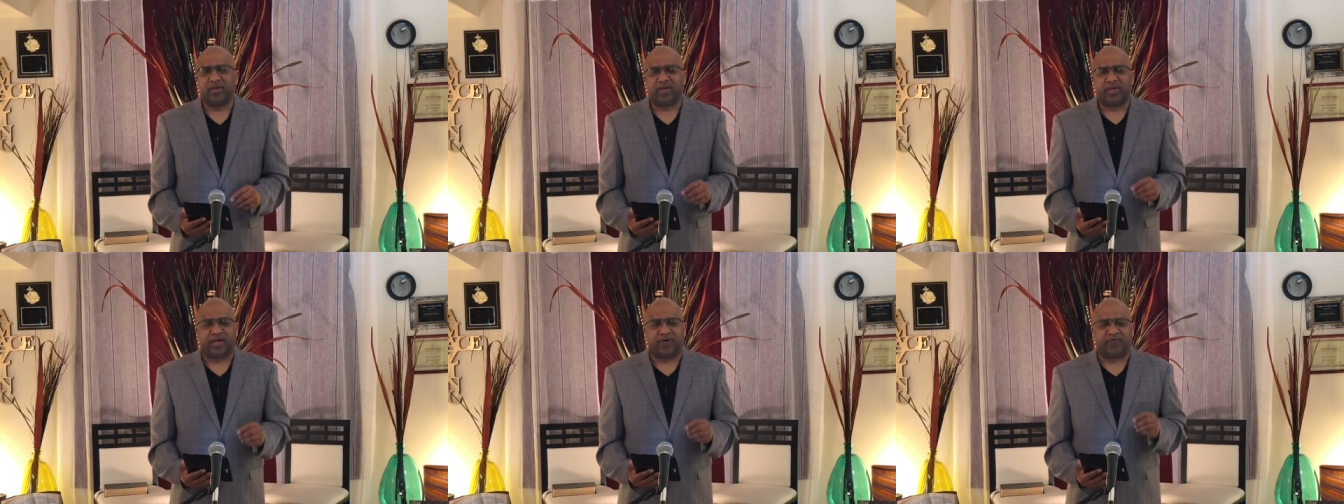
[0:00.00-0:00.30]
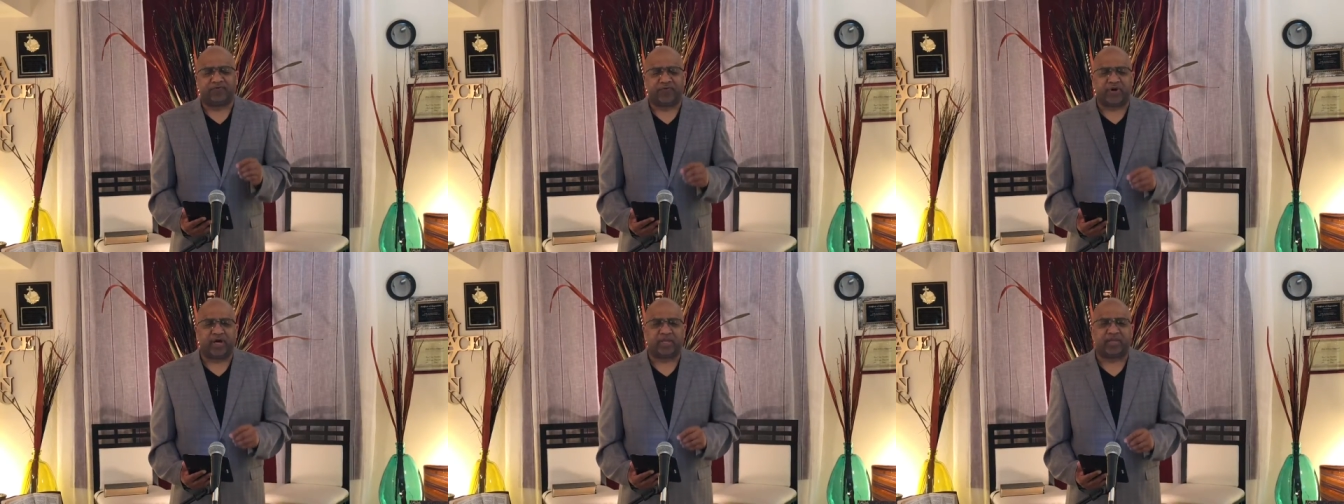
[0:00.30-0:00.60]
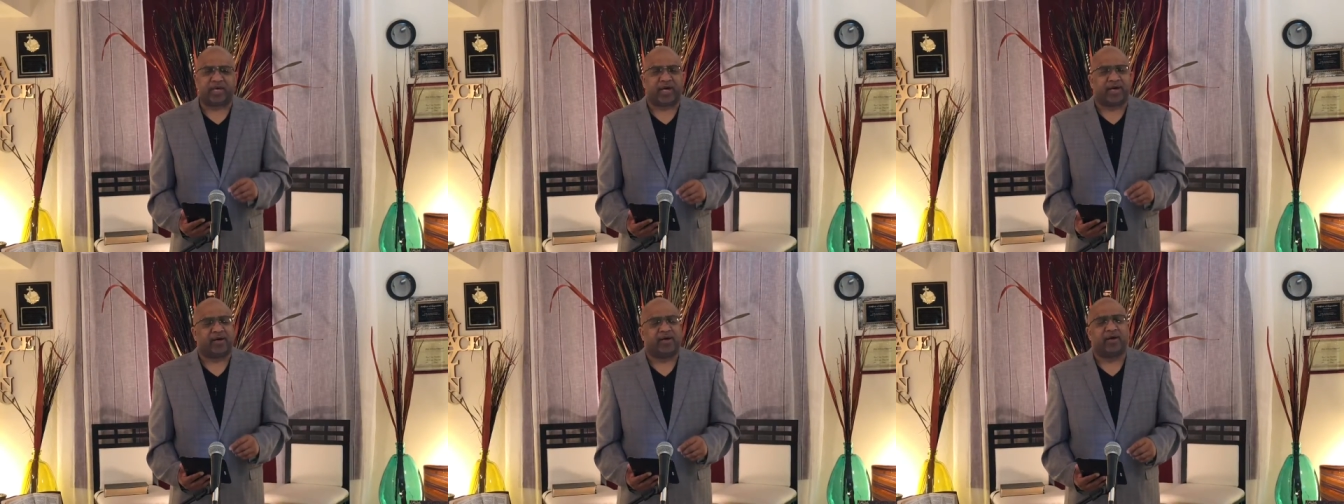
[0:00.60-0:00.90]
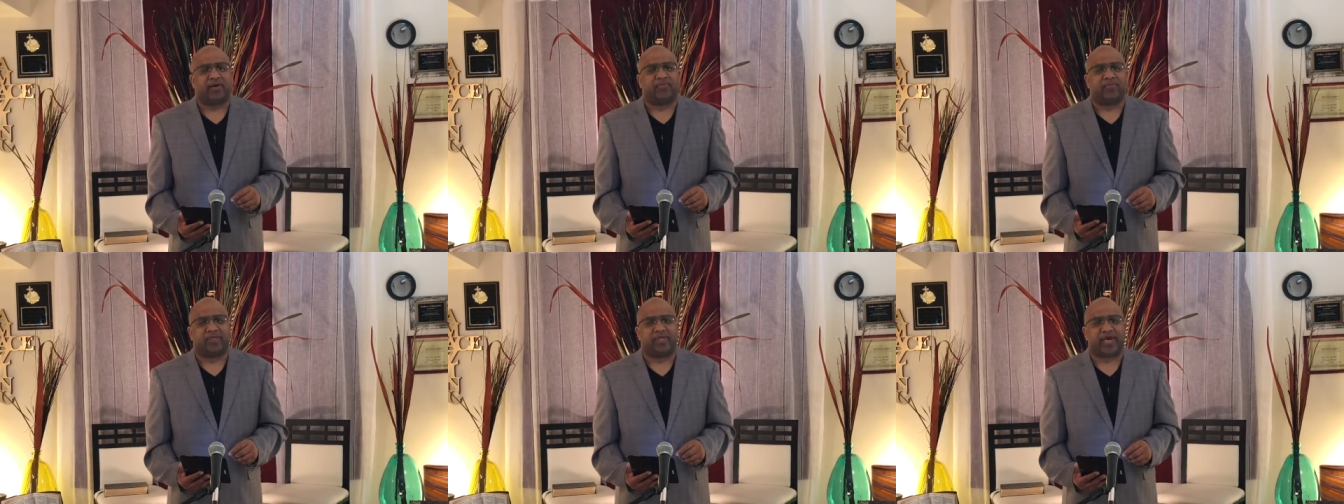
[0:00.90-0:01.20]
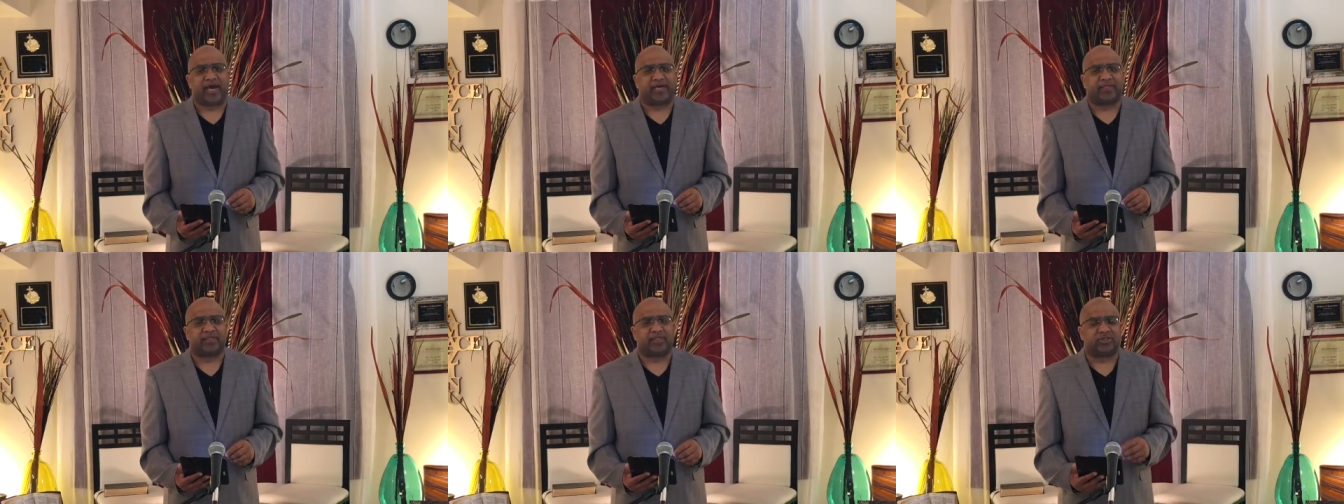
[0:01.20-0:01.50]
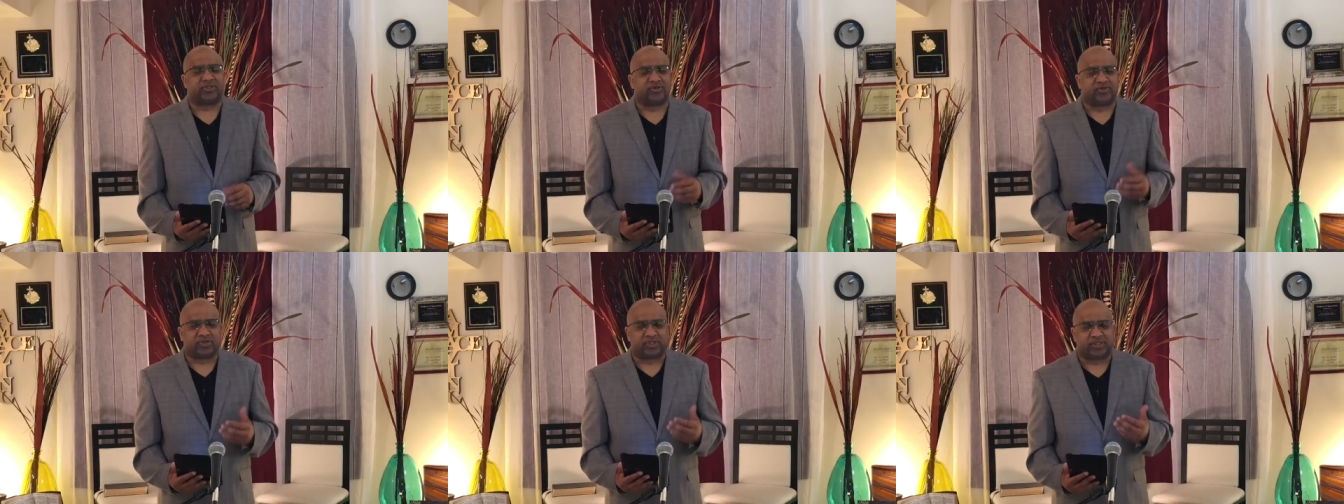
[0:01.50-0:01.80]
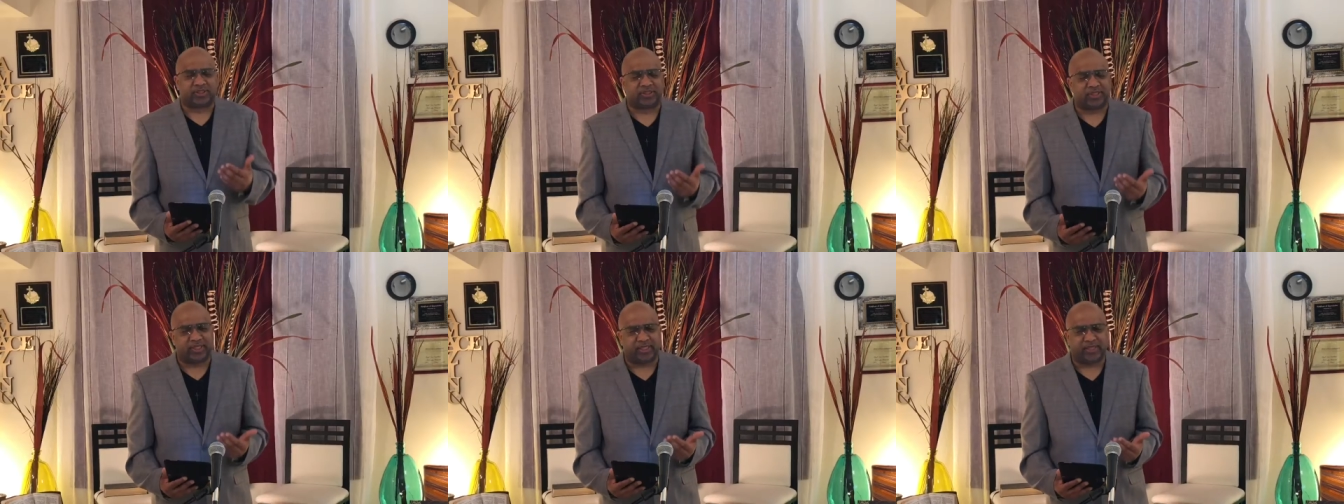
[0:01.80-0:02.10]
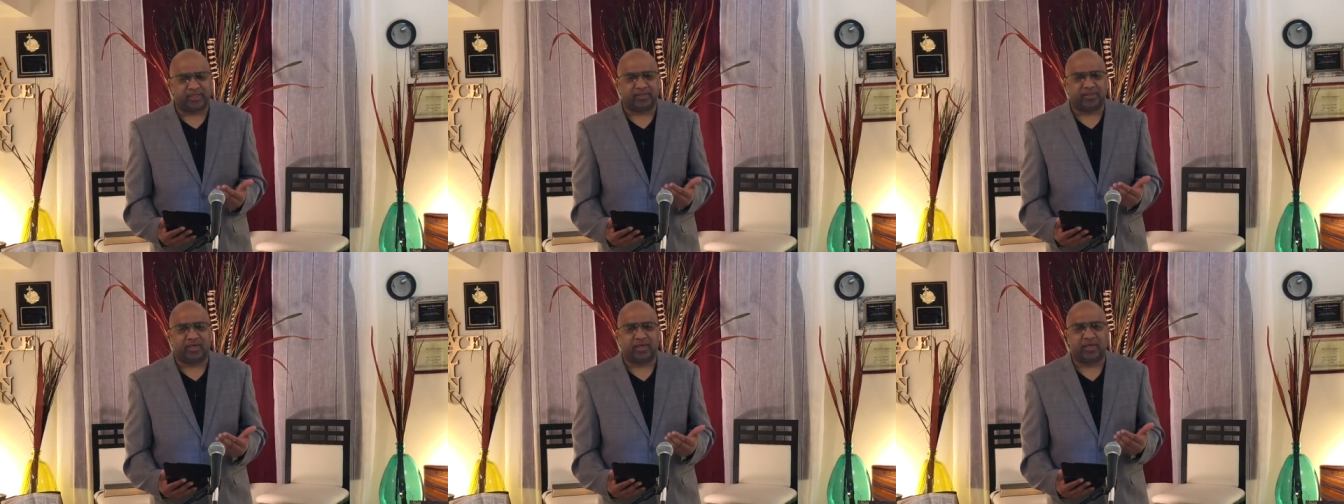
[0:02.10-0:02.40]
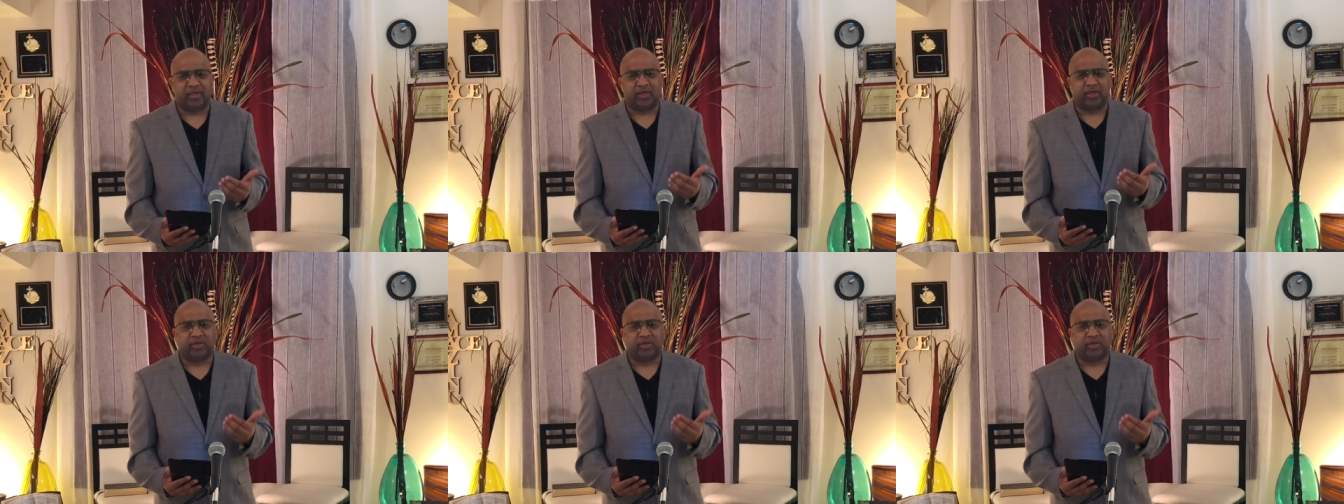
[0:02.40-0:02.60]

Now, Father, I humbly ask that you send